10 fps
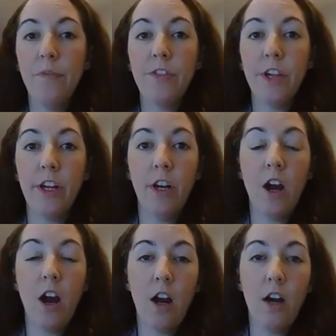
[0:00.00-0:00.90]
There
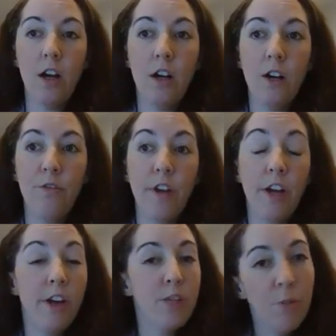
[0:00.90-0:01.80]
are
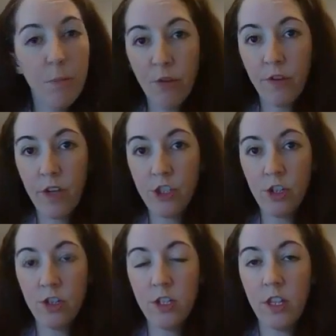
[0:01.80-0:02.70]
various remote
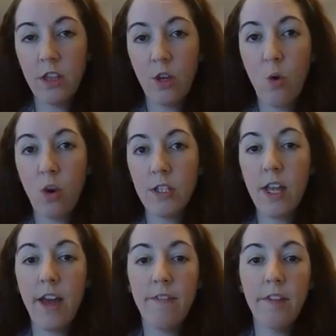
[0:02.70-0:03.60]
features that the courts
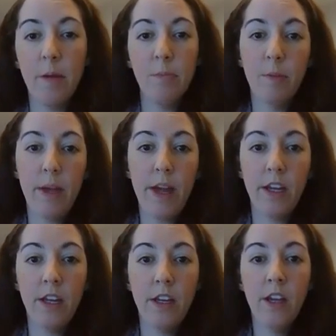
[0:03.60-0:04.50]
have
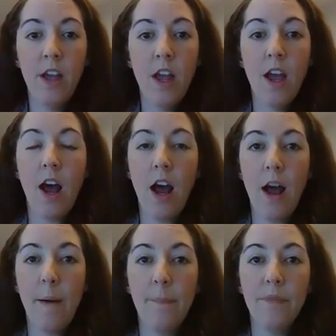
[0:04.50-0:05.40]
implemented,
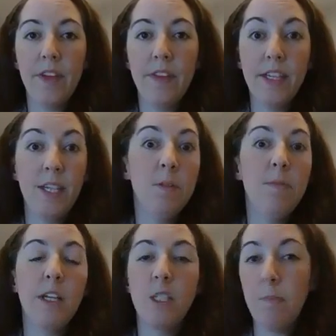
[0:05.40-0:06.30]
and they seem to
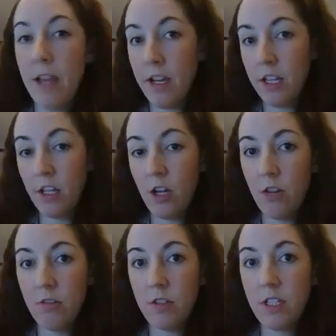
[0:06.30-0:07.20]
be expanding
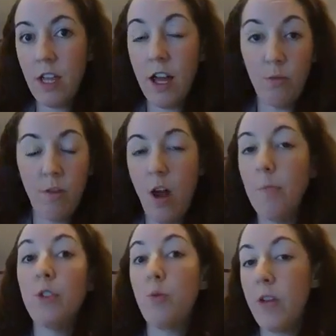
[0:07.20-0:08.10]
those on an
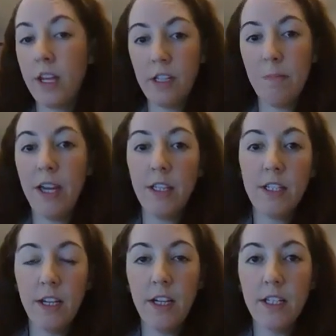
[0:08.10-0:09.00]
almost weekly
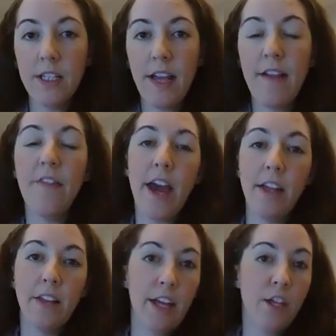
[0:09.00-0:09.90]
basis. And
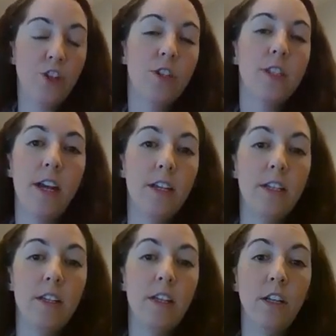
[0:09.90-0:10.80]
that, like I just said,
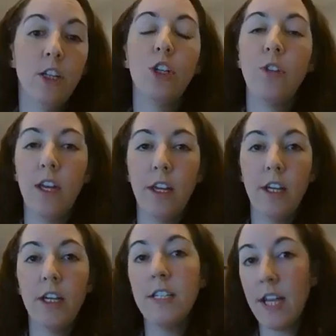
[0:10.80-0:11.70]
is including
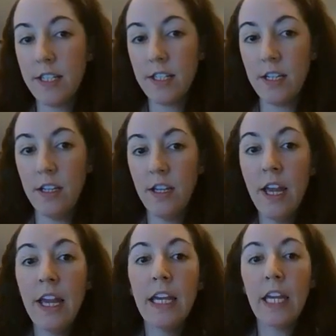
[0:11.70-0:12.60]
contested
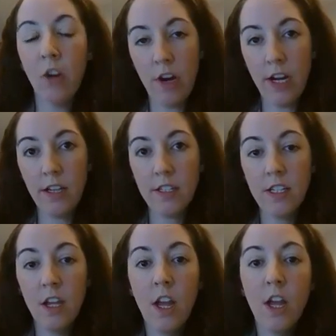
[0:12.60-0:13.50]
hearings.